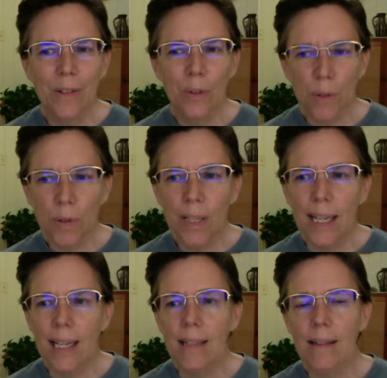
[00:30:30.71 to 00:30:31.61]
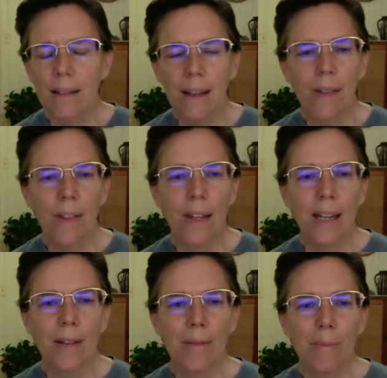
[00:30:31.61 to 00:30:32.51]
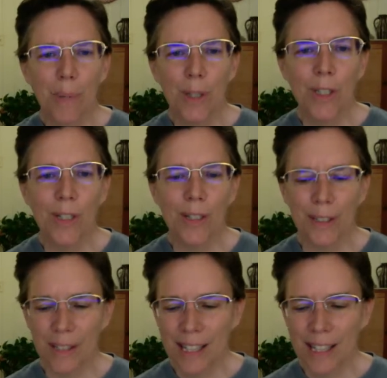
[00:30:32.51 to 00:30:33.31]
truly nothing personal.